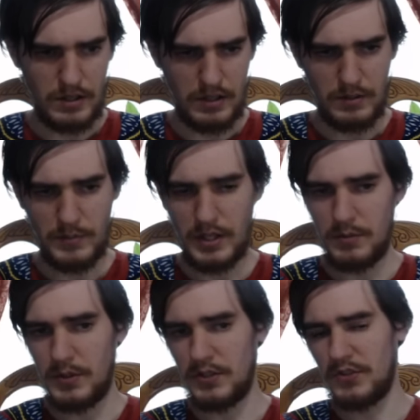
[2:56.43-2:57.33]
Maybe
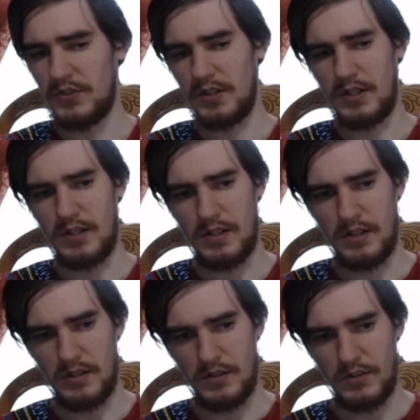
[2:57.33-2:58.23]
it's
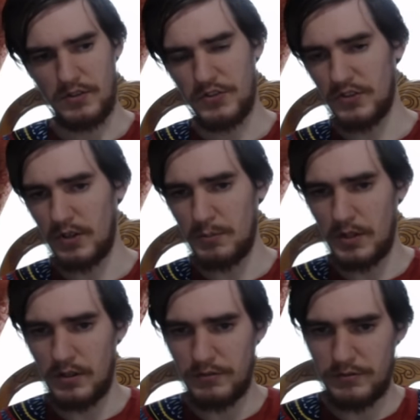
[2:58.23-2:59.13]
Surma
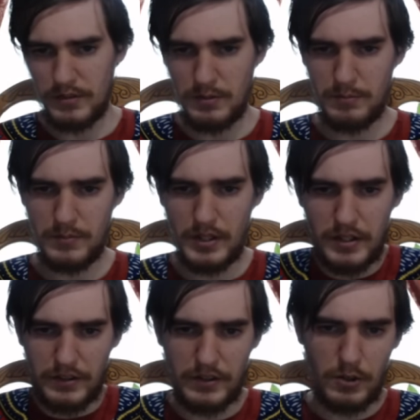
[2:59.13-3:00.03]
from
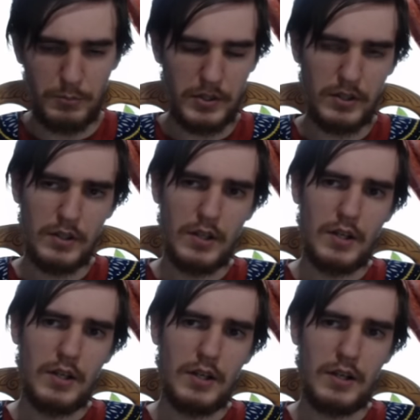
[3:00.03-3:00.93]
Ethiopia.
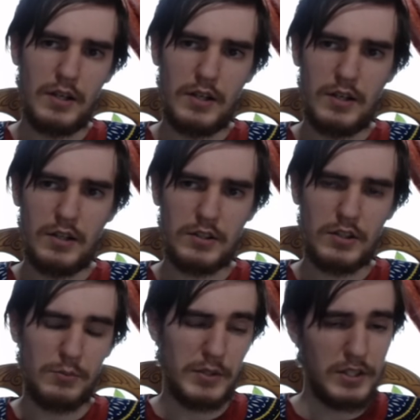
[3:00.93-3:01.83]
Could
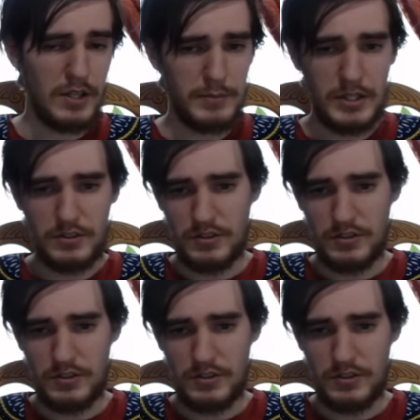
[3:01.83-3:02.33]
be a combination